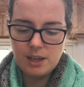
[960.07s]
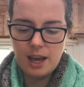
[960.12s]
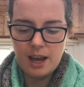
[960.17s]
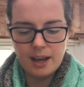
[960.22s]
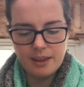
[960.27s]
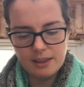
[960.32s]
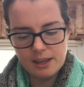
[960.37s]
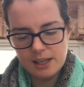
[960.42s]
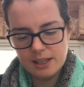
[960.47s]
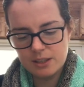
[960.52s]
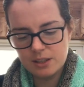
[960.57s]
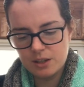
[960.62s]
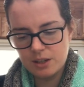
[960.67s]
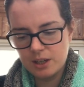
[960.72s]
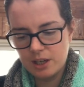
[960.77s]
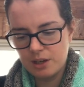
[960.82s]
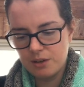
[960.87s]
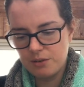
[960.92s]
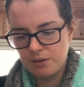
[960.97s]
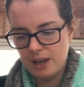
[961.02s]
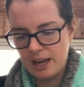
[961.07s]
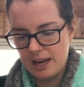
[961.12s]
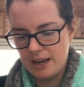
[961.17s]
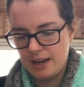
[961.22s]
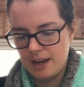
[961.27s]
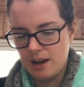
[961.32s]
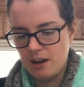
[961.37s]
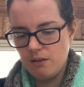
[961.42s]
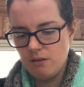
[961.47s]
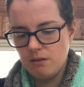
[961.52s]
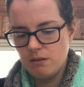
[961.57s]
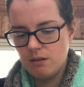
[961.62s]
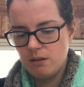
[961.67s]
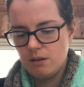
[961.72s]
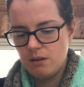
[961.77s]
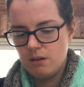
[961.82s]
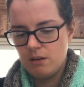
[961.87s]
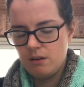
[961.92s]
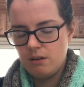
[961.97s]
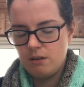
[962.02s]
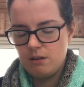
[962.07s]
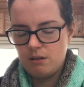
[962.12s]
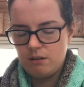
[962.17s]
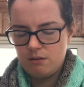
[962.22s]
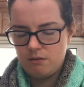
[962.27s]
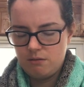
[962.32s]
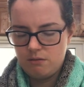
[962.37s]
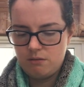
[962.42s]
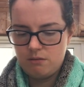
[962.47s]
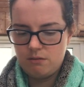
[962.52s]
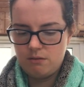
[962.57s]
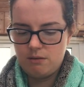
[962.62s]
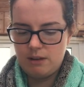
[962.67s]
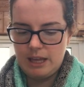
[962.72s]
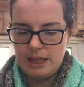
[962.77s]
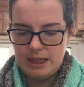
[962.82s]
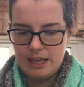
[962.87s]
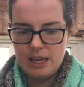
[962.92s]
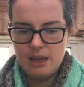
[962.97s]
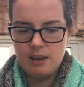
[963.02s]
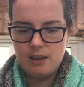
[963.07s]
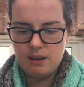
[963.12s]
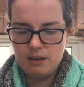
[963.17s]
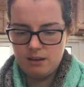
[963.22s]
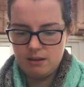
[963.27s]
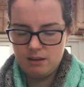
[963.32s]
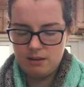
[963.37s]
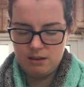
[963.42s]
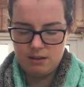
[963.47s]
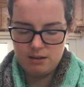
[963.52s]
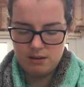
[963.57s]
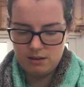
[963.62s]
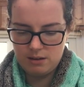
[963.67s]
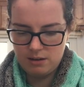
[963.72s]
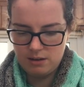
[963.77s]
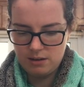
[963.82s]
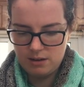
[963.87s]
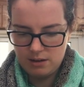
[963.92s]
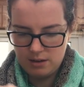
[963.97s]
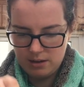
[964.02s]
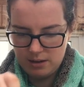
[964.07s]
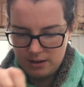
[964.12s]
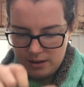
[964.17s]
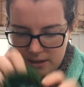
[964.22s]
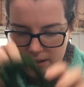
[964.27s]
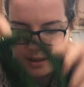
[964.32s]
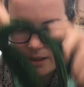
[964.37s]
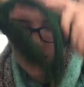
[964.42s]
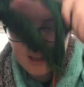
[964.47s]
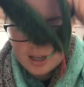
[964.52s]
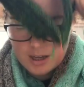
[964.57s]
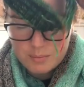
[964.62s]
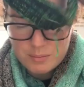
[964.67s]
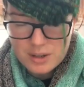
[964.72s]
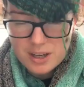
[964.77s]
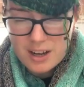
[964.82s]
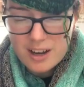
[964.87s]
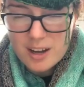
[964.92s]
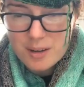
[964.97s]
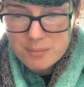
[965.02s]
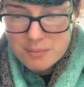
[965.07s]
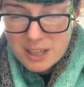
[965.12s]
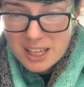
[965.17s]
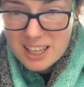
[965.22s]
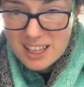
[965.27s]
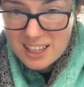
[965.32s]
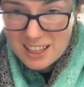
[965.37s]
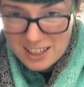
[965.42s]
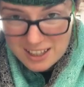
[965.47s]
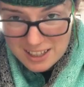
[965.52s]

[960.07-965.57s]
yeah, I think it's turning out okay now. I think. I'll put it on the...